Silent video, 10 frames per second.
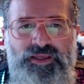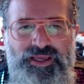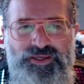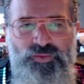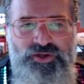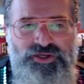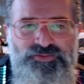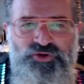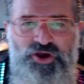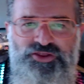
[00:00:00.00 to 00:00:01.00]
Hey,
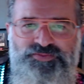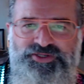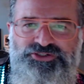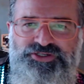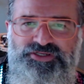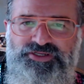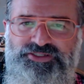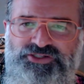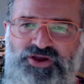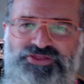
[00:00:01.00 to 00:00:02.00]
welcome to Authbition.
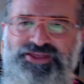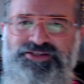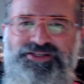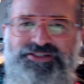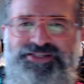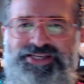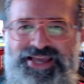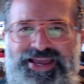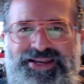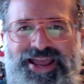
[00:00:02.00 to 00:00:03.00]
It's
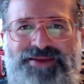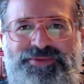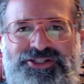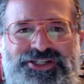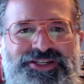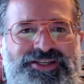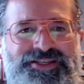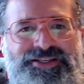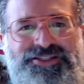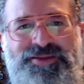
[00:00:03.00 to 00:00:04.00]
authenticity and ambition.
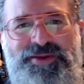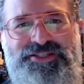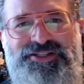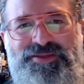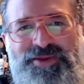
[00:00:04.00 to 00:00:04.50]
It's the best